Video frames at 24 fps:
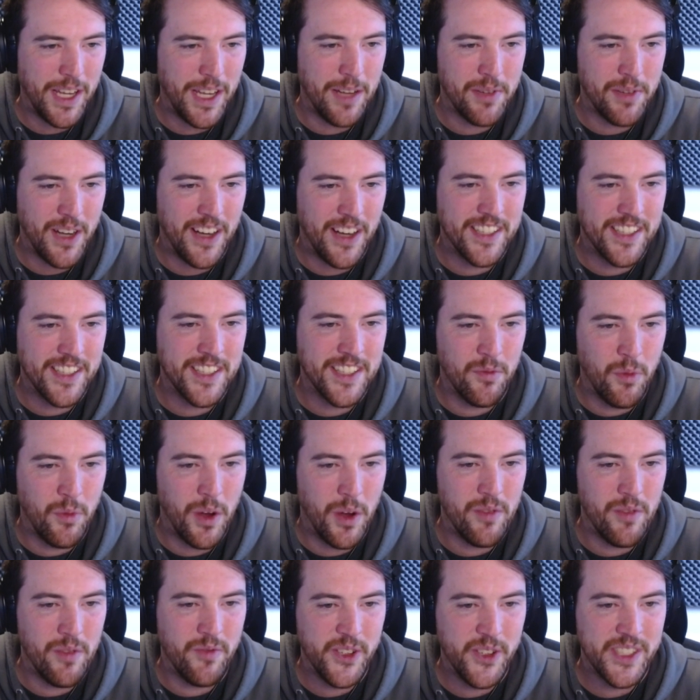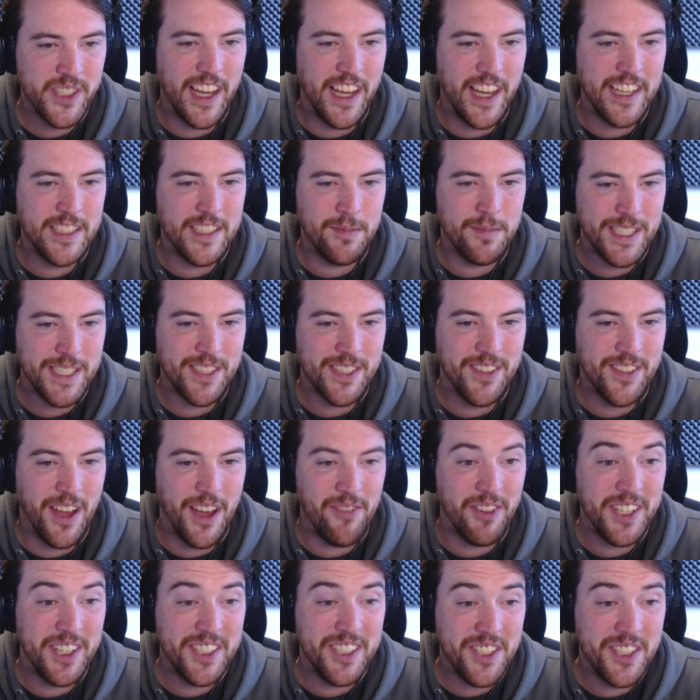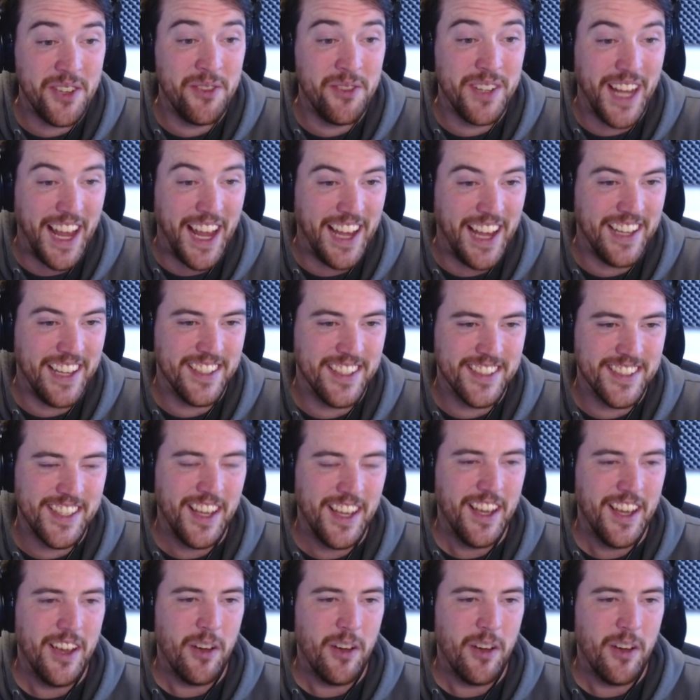production of one full-size missile every 2 days.